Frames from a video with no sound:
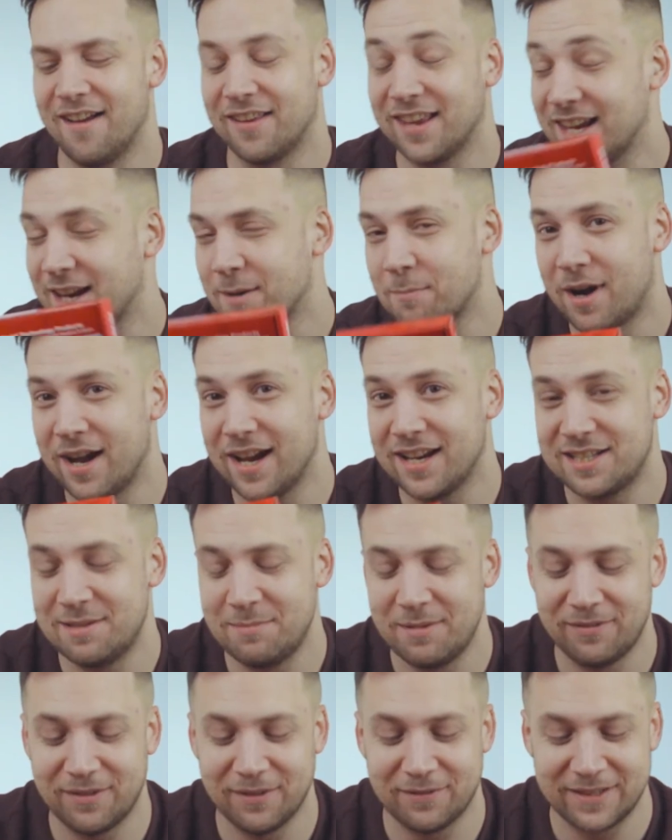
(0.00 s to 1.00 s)
I think it might
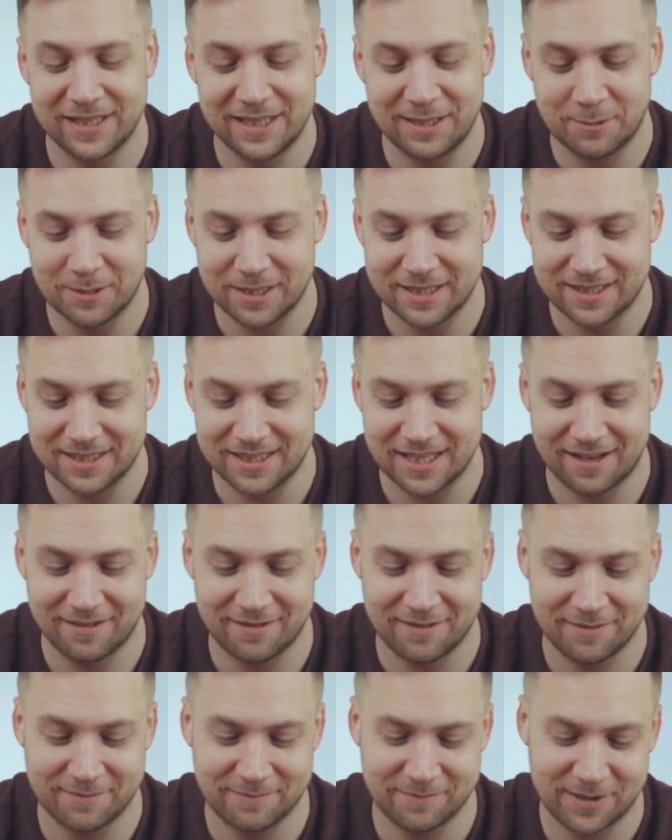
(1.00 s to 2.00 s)
actually be 15 quid
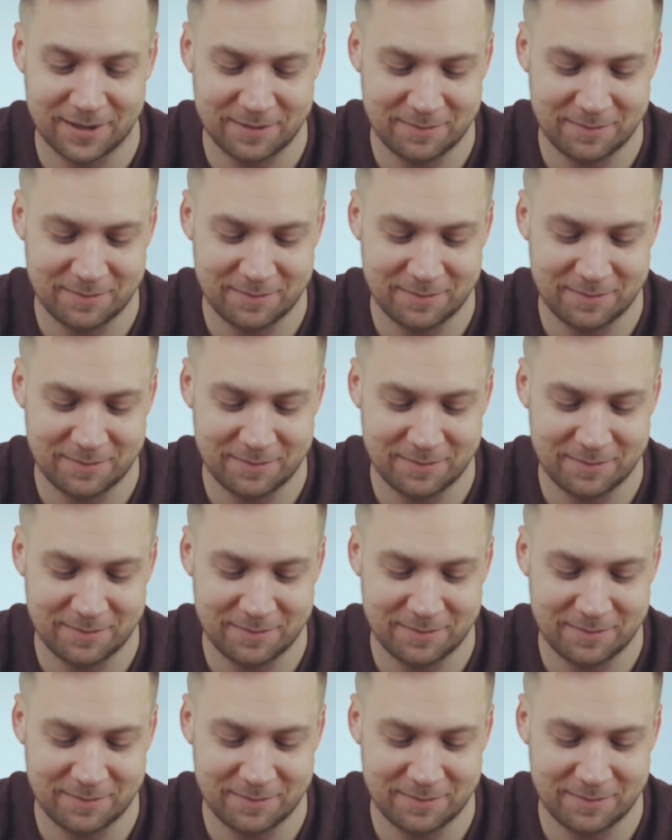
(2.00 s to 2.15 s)
now I